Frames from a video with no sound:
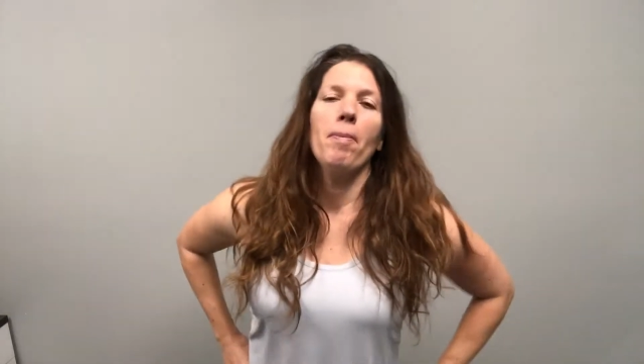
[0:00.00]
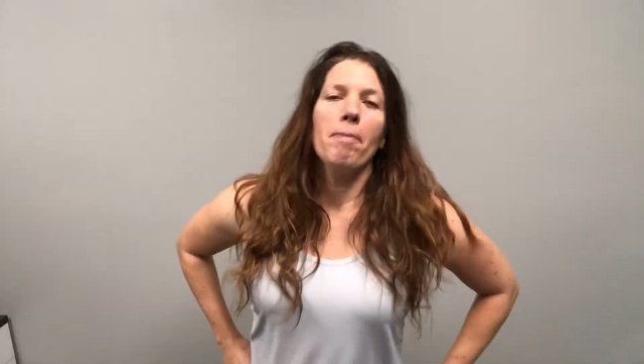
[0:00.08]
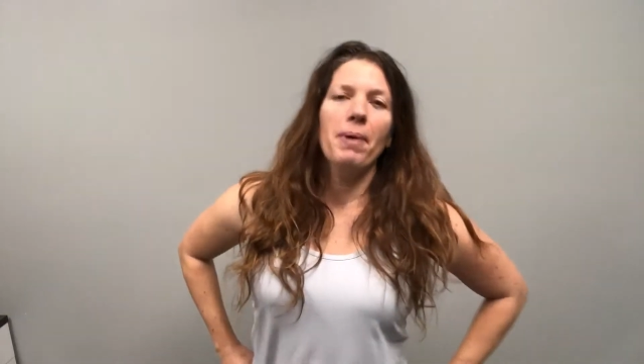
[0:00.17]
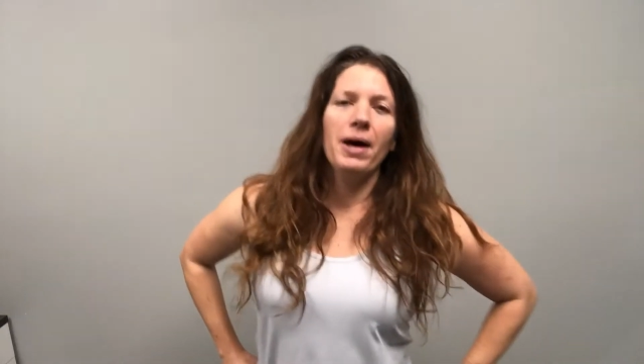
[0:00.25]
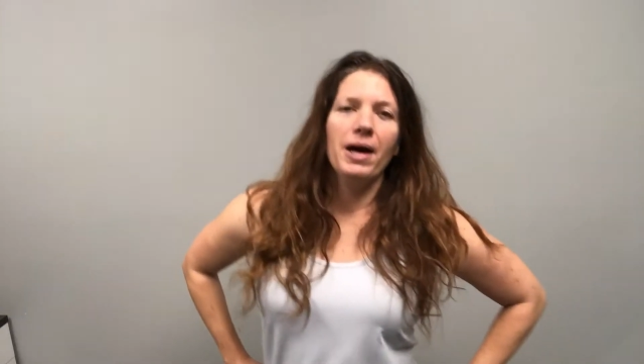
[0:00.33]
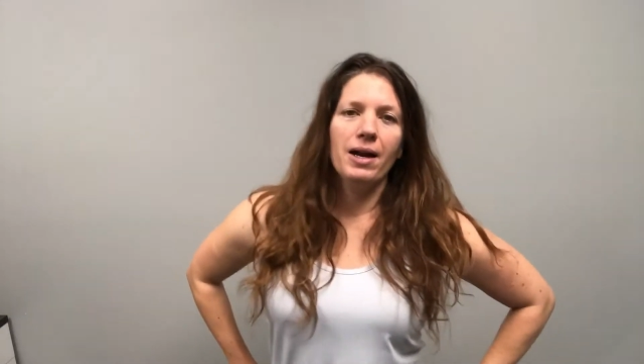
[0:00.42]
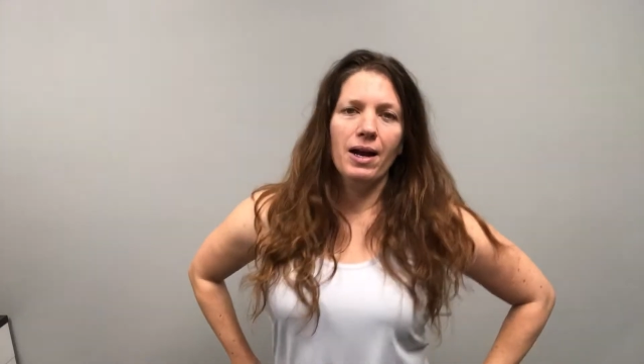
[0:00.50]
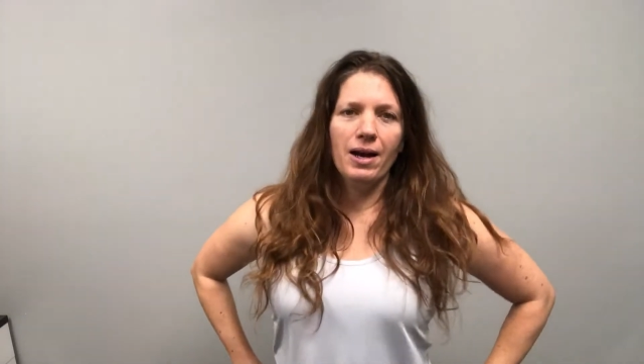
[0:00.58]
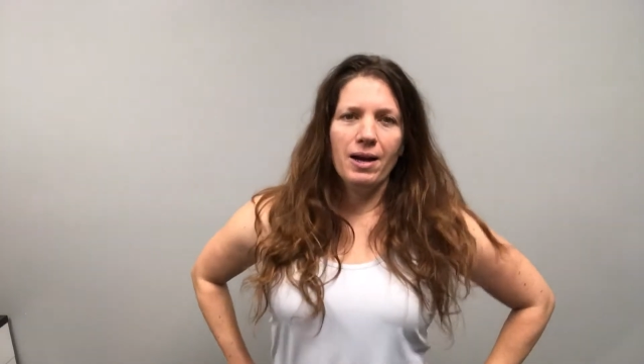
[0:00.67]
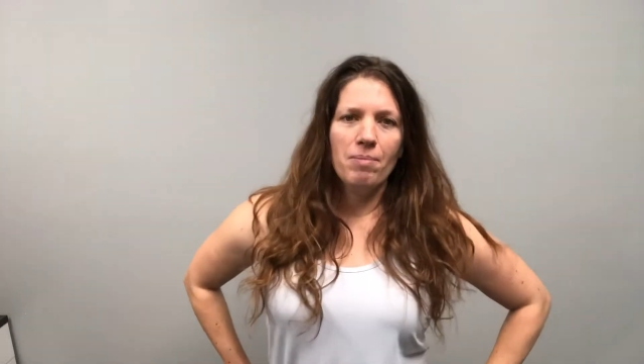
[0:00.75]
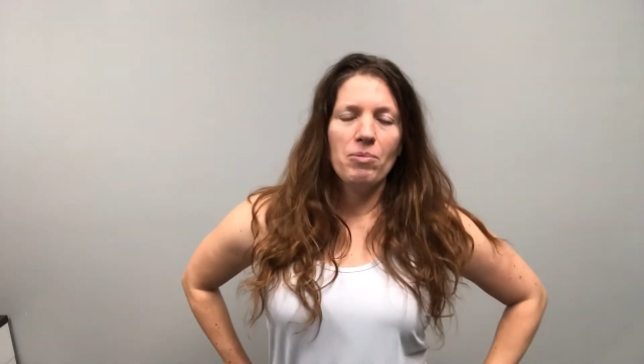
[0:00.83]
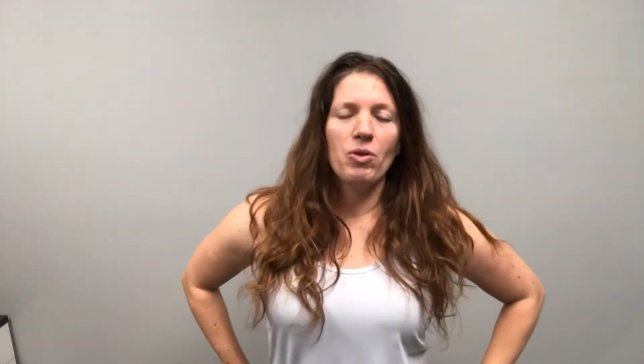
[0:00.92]
but
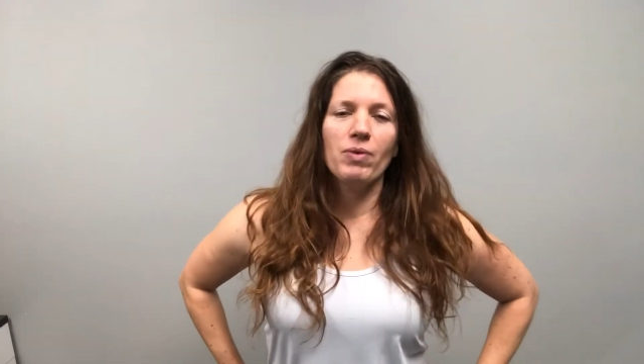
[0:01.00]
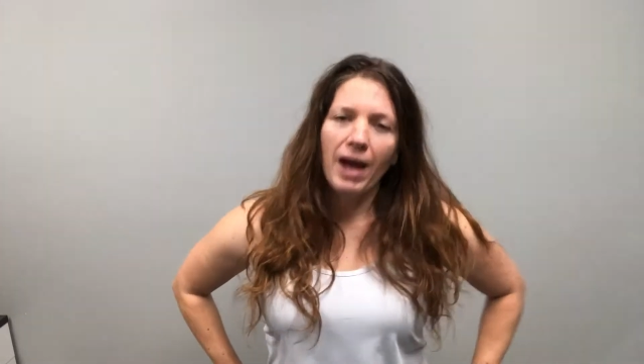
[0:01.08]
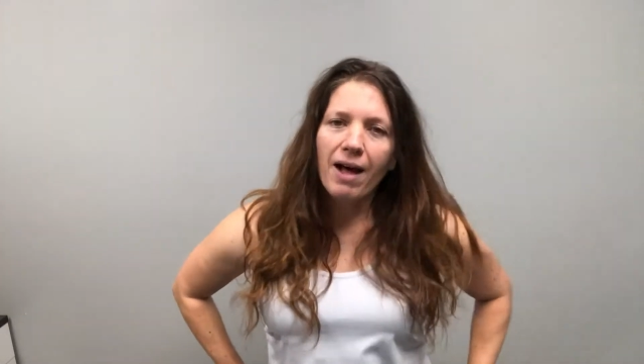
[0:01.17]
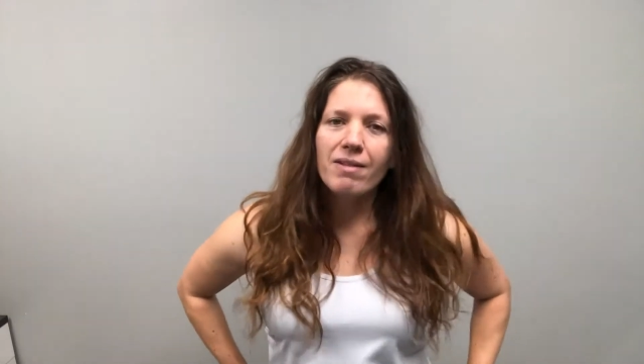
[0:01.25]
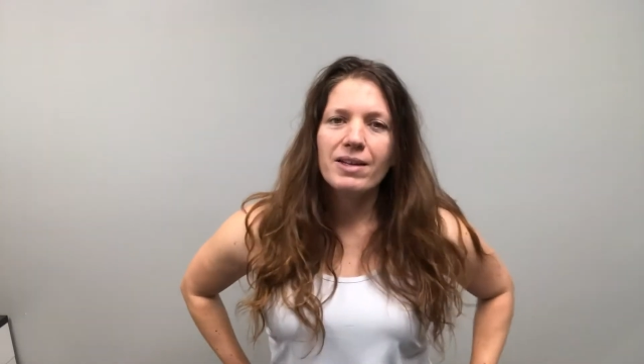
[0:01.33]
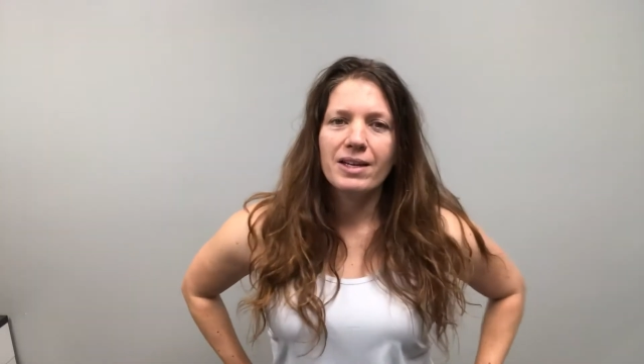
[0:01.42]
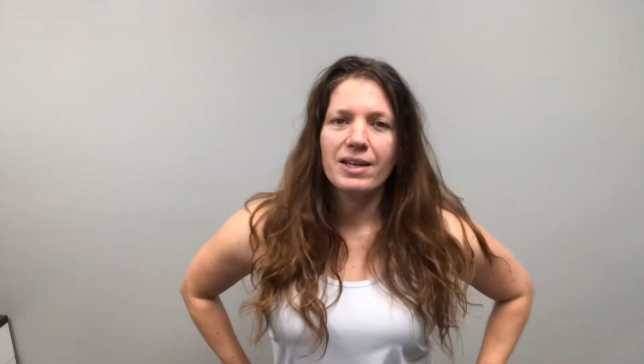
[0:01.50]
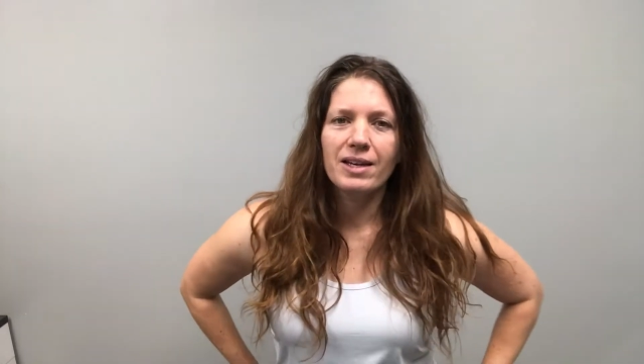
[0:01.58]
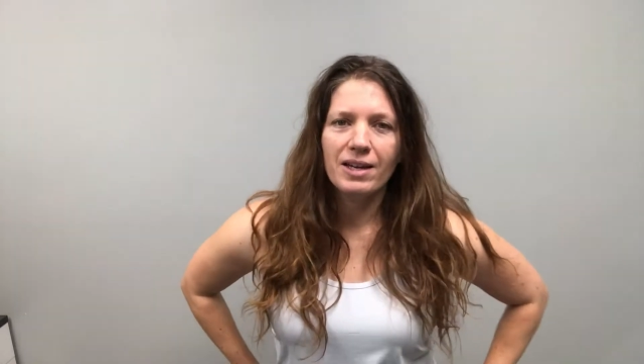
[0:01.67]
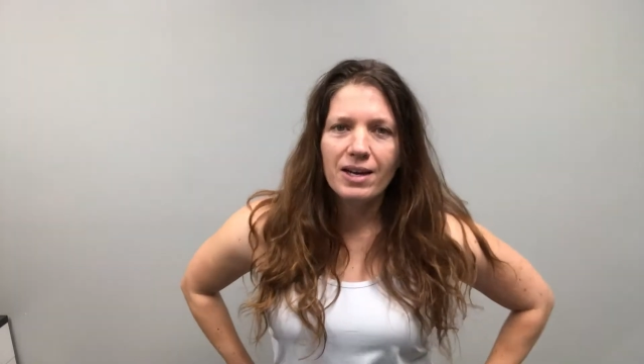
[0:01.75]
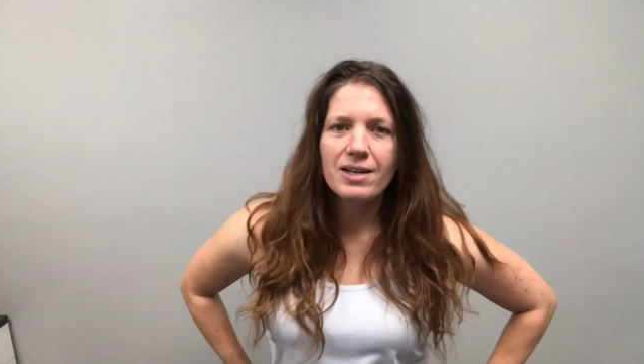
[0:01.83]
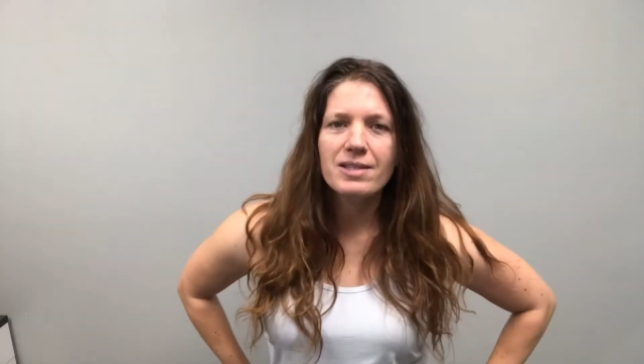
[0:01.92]
the reality